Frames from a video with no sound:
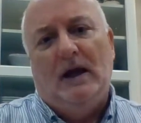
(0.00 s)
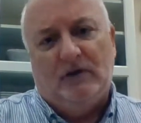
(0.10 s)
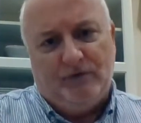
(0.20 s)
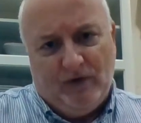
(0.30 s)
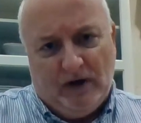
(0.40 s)

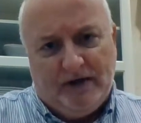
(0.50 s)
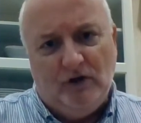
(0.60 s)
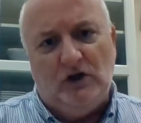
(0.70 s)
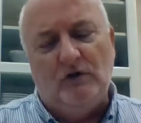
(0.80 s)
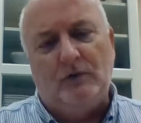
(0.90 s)
It's fine
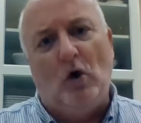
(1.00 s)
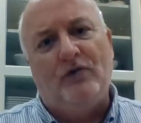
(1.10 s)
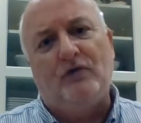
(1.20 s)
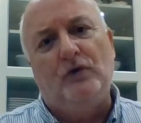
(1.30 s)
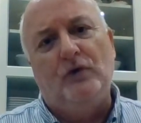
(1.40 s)
that you've
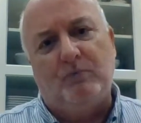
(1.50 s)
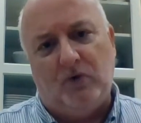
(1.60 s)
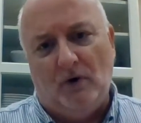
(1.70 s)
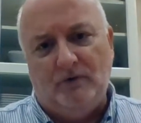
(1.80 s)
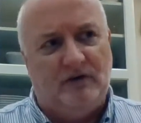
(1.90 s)
gone through the
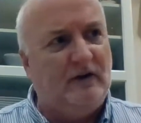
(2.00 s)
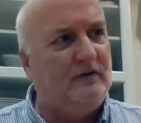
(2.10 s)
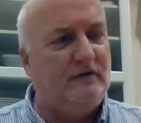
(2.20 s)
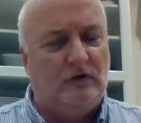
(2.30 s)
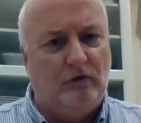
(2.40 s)

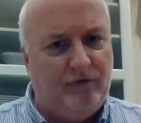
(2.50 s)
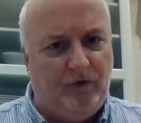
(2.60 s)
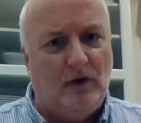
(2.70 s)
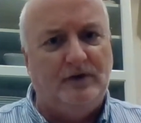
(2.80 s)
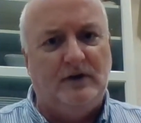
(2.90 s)
process, you've
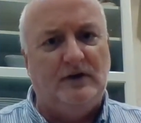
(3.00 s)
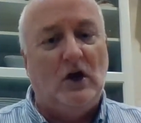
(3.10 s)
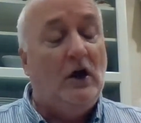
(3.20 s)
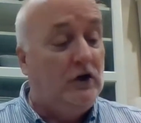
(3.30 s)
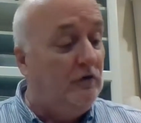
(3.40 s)
followed it,